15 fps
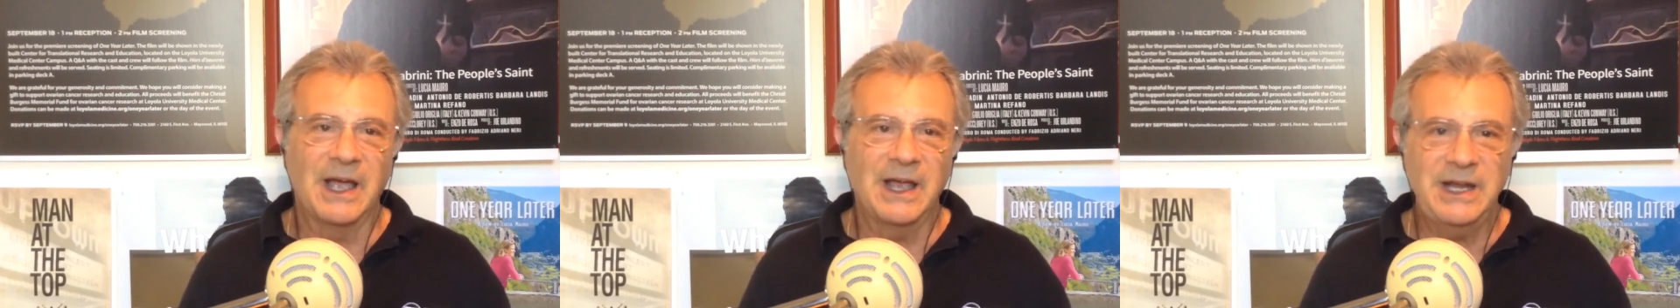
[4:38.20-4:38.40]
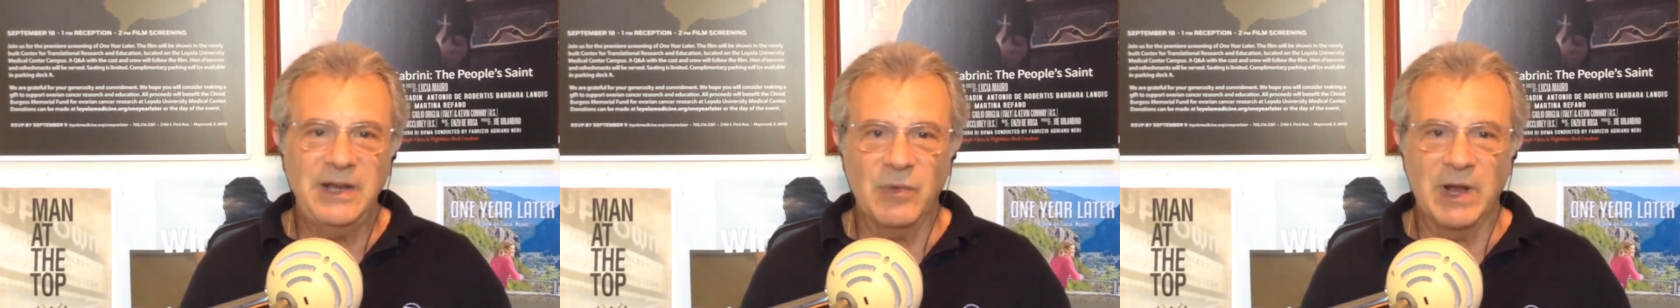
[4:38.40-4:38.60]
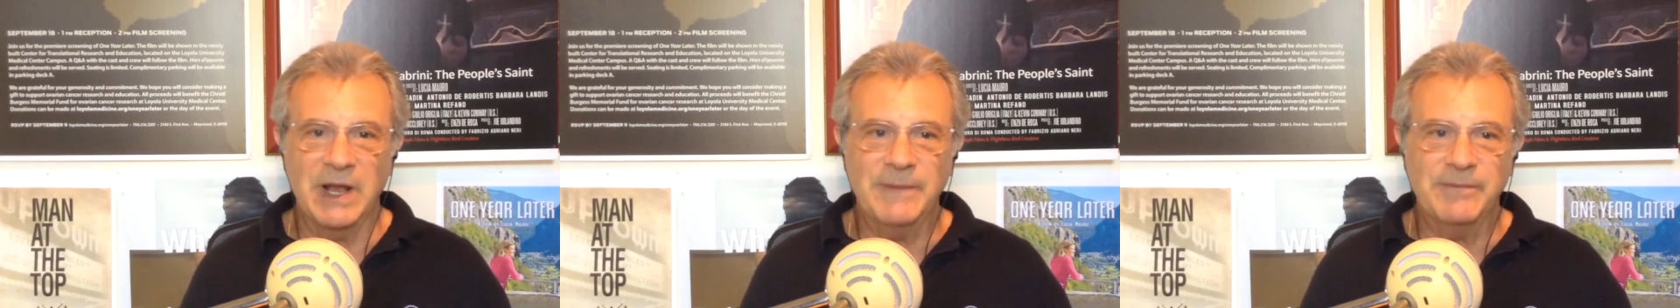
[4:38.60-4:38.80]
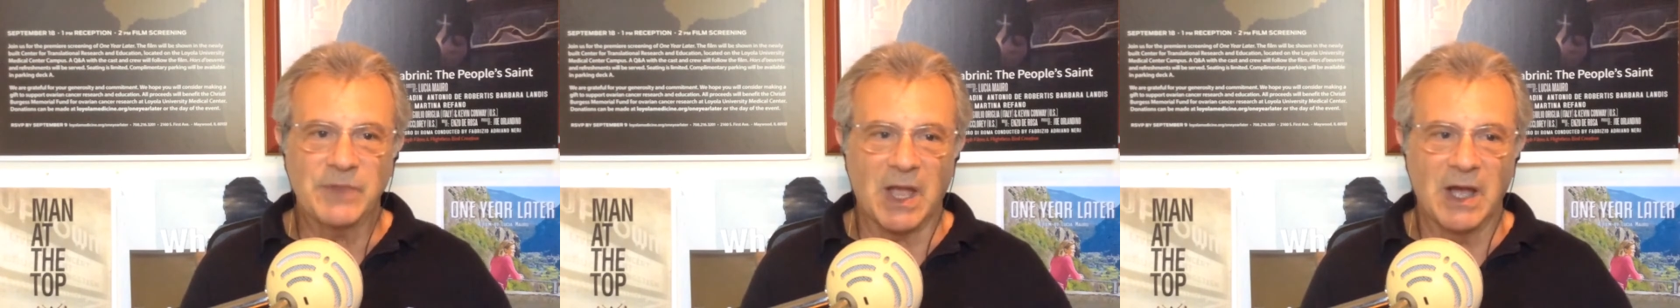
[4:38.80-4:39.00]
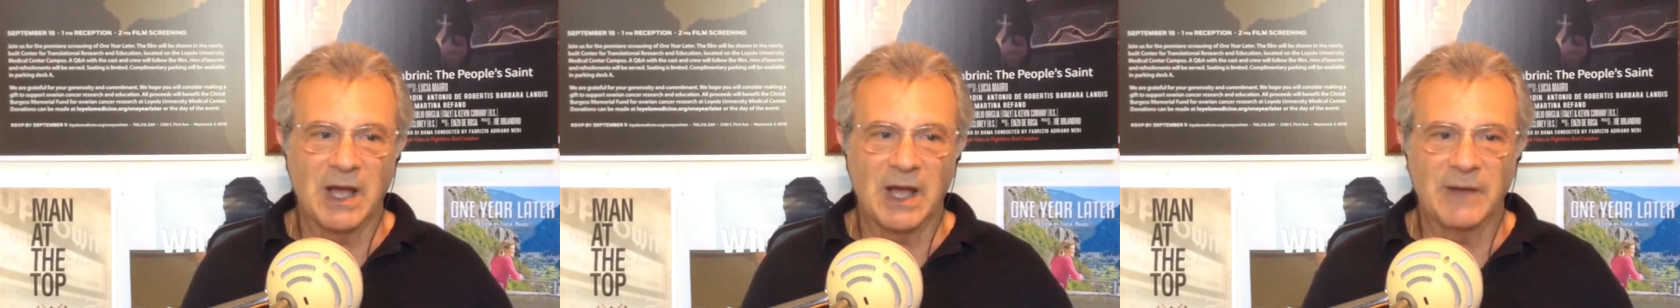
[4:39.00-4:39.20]
Anyway,
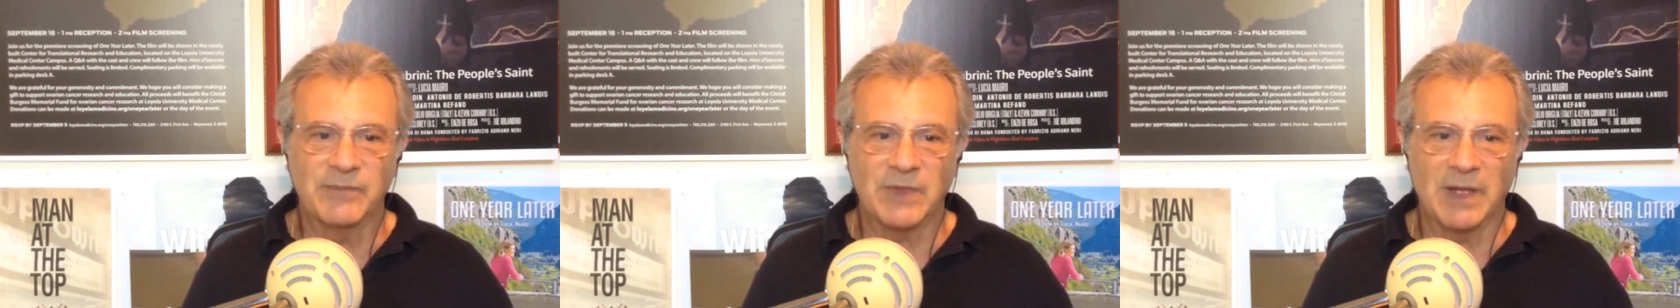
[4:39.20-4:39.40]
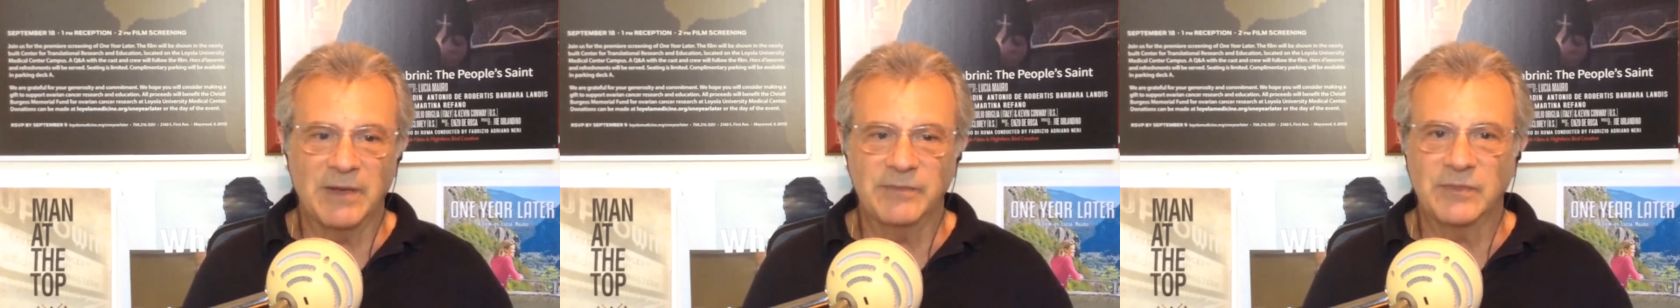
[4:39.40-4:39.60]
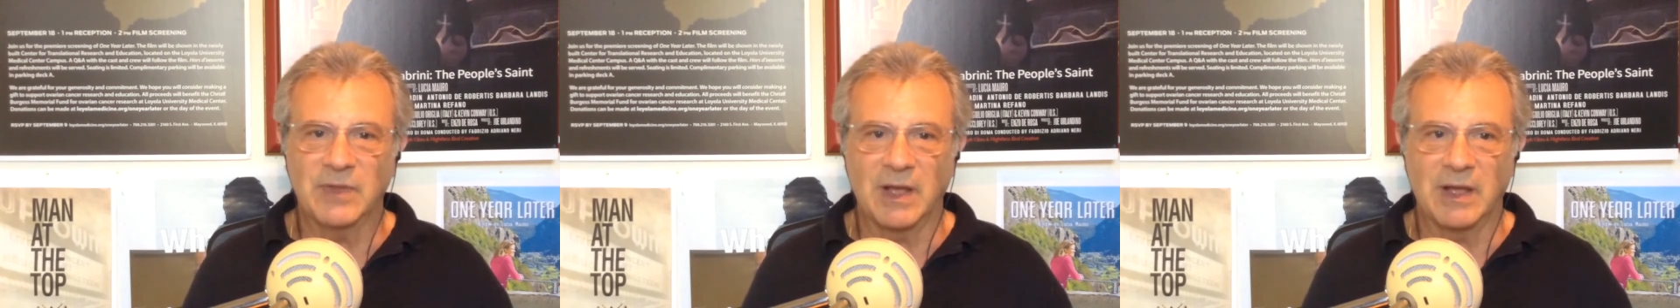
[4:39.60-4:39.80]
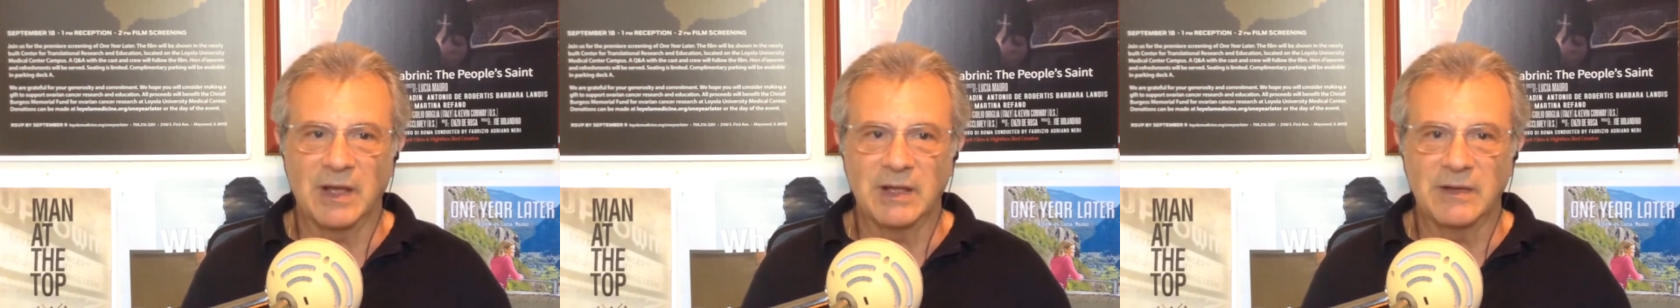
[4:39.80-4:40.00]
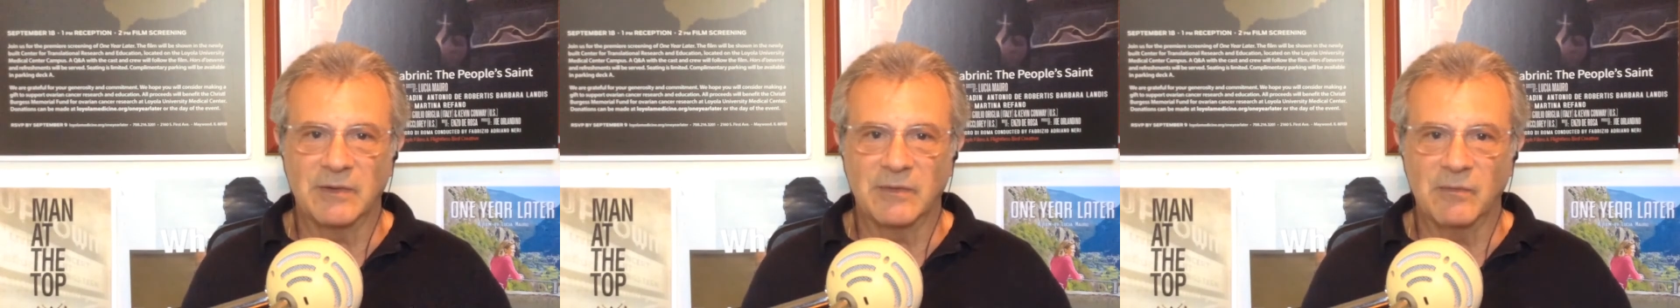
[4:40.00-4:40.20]
I'm
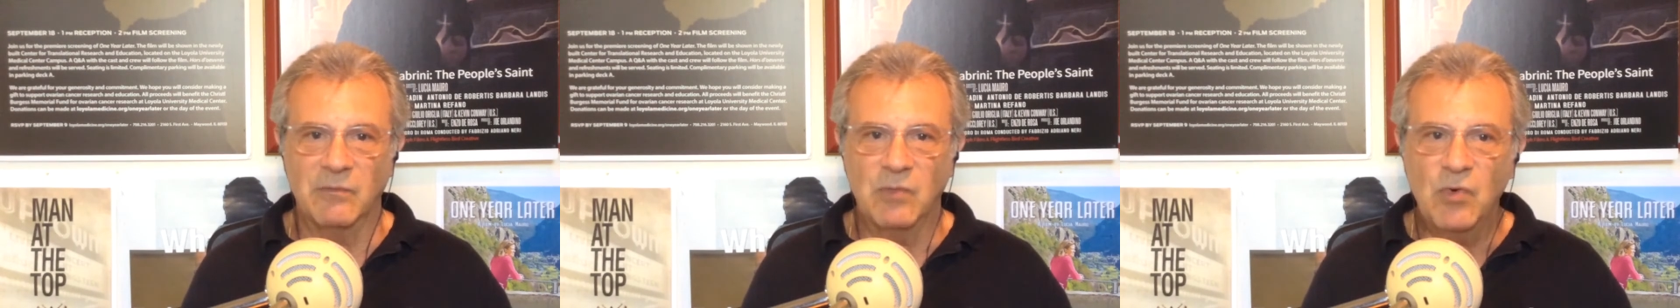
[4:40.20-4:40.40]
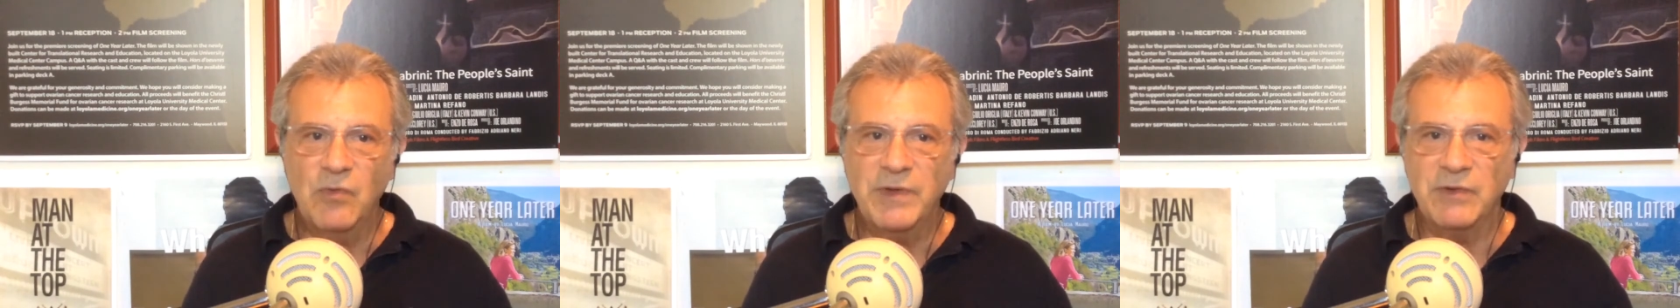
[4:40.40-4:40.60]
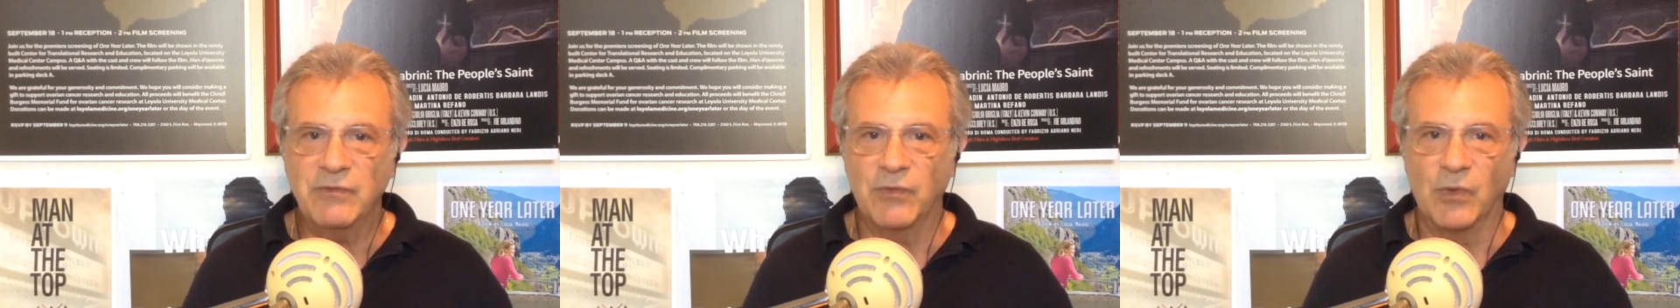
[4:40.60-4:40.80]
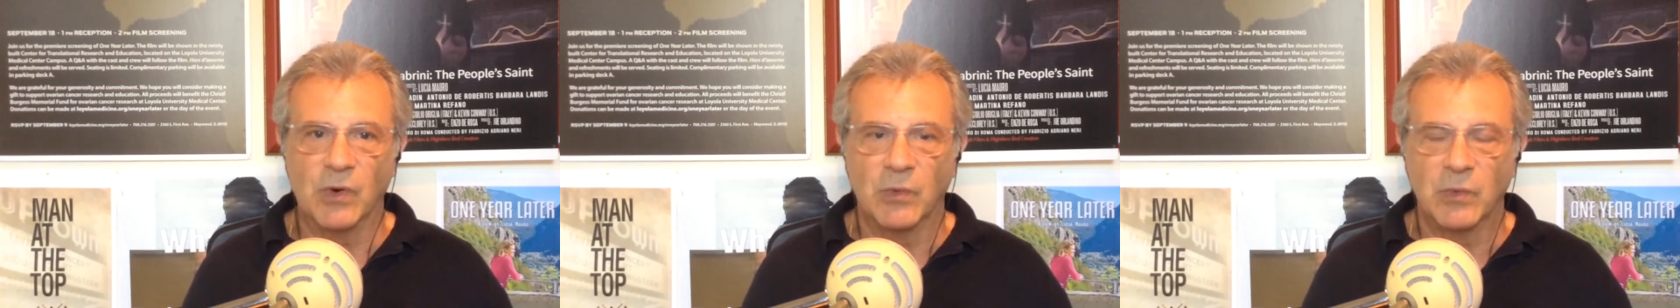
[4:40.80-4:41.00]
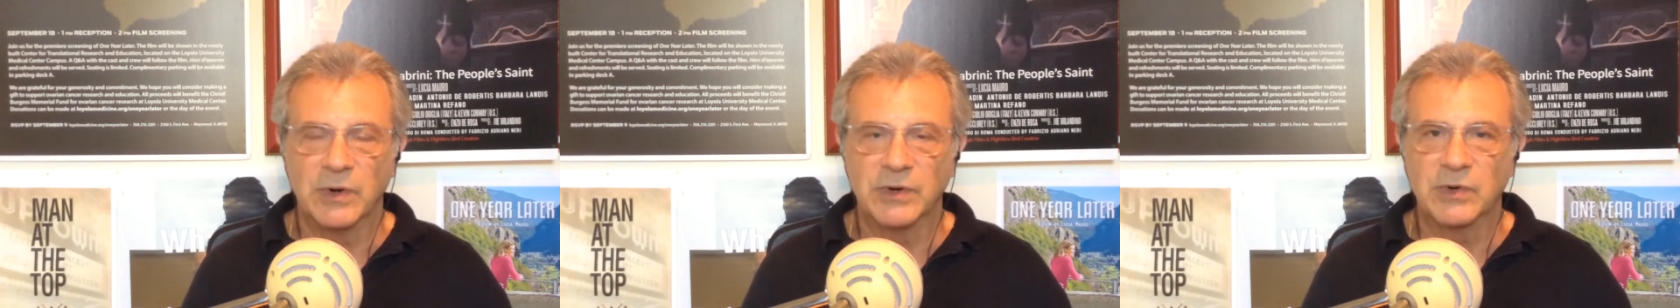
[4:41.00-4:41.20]
moving
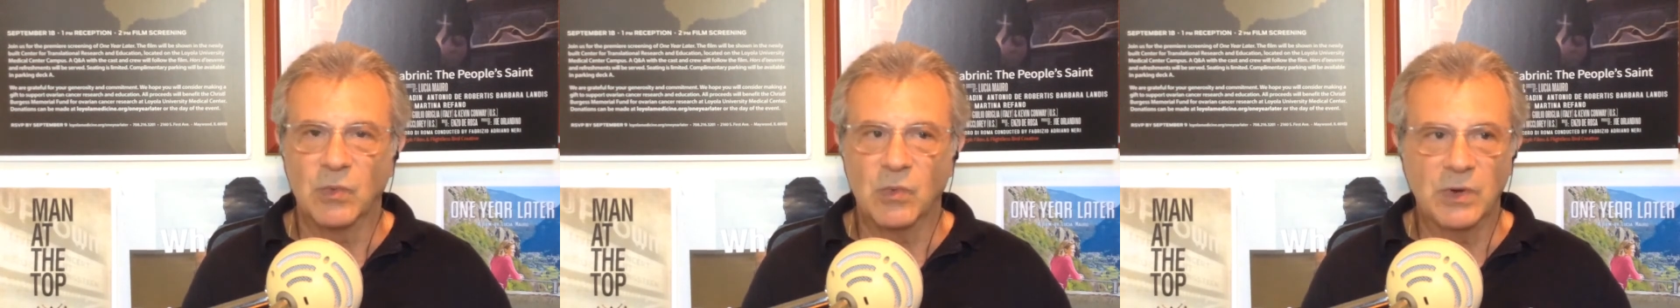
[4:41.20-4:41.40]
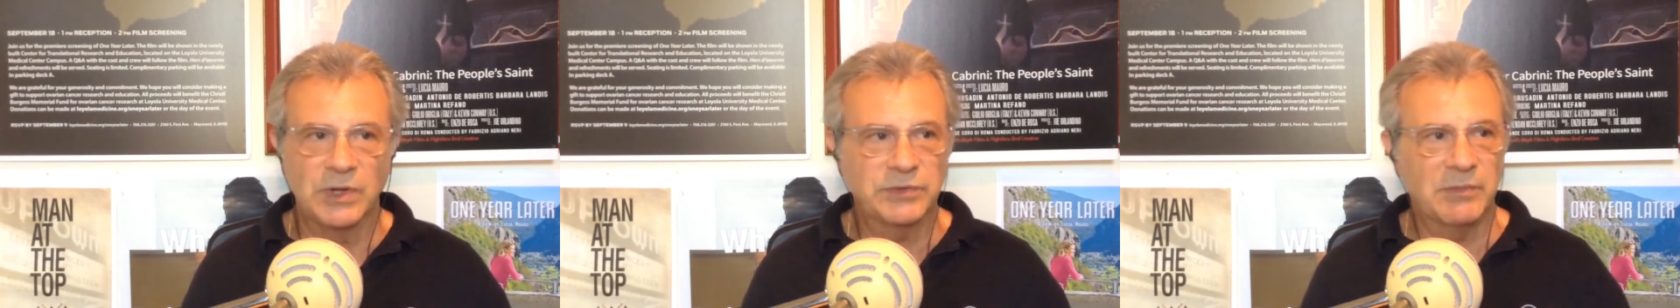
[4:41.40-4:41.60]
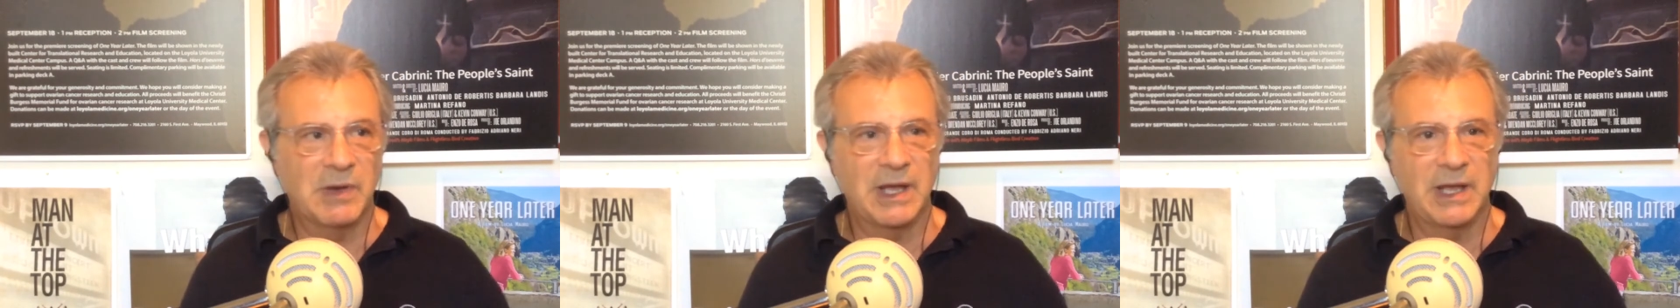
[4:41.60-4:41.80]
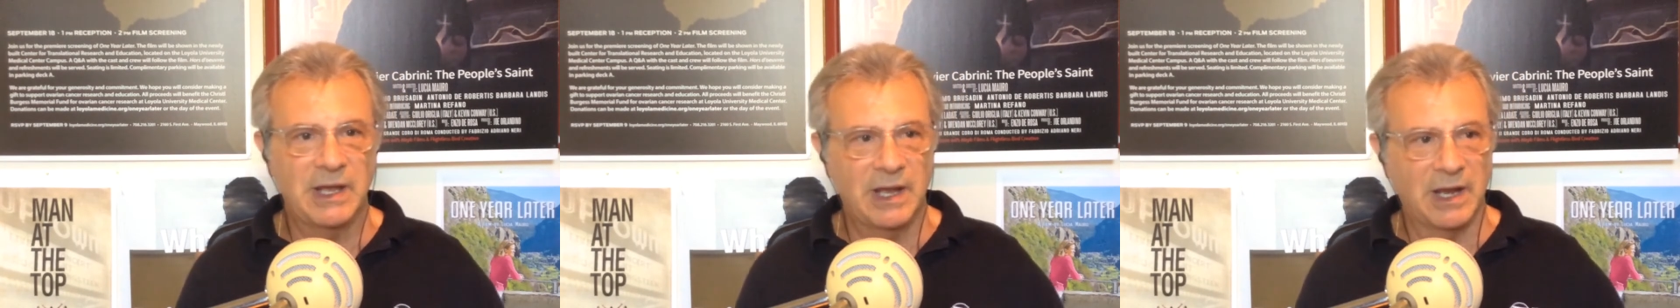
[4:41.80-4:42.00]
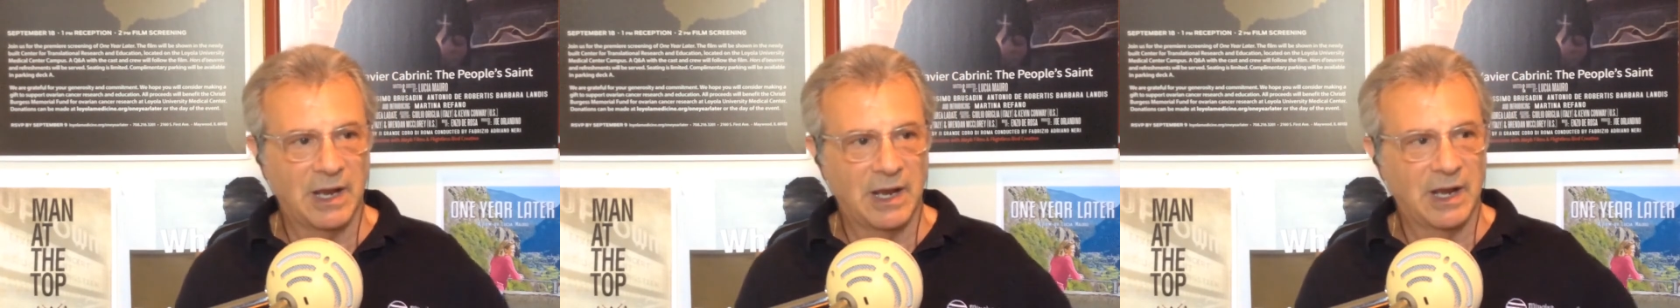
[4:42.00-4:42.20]
forward with
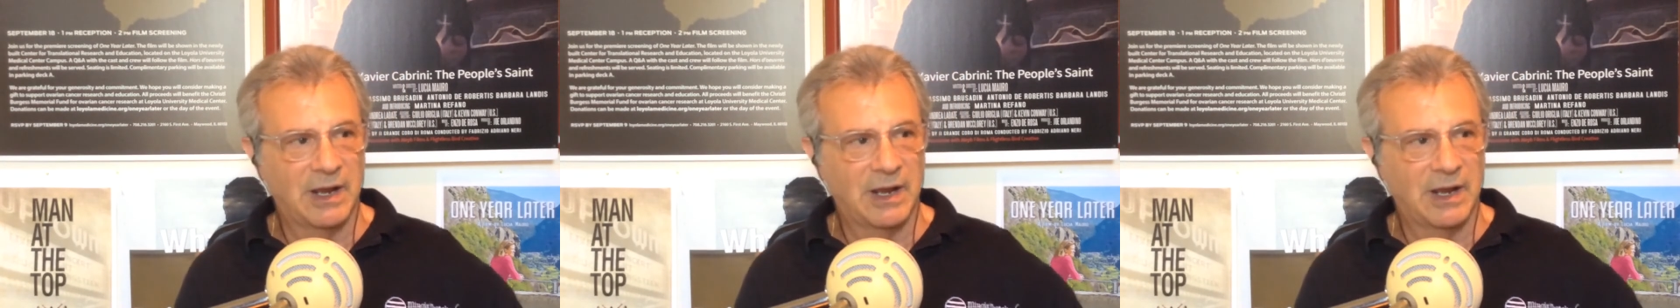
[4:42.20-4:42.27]
my